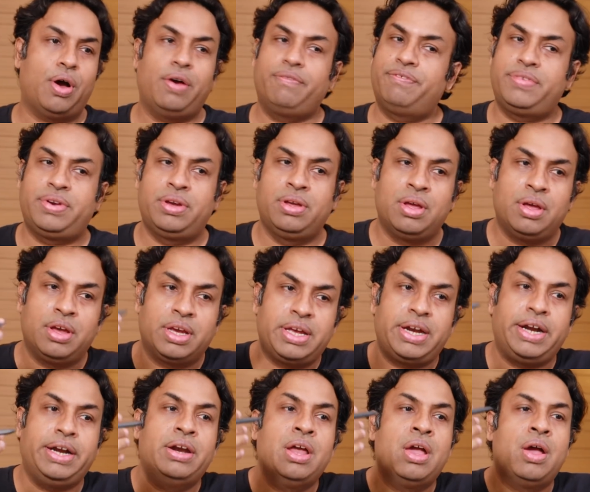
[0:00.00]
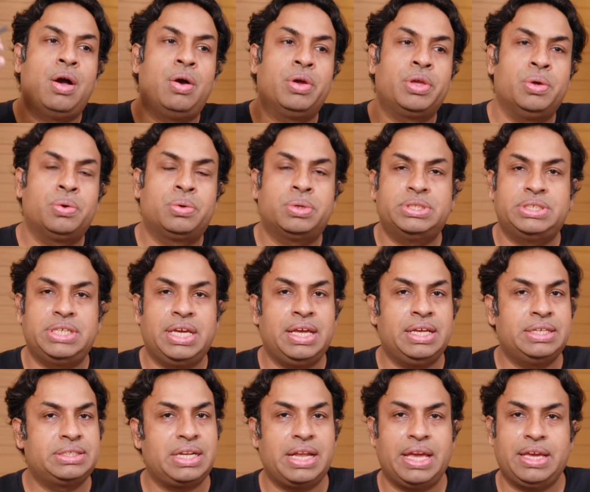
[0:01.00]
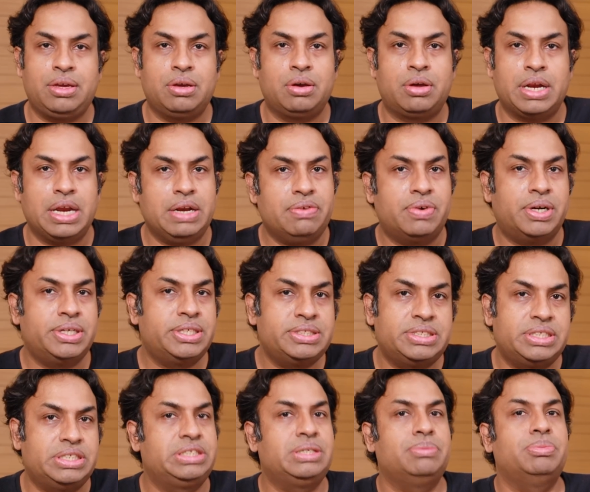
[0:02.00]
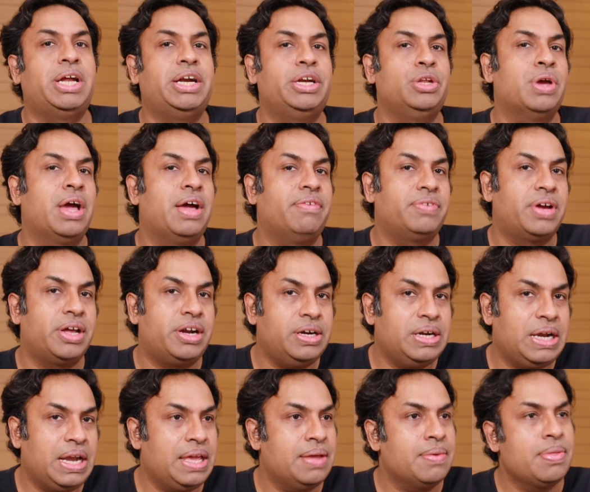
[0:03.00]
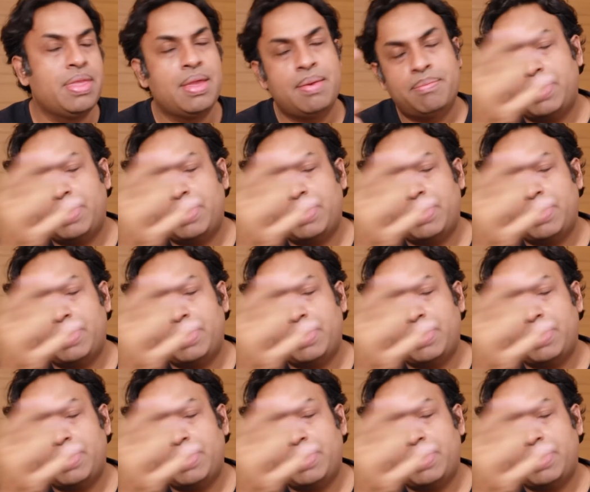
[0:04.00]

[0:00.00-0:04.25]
Off grid uh, you could say is like your inverter system that you have currently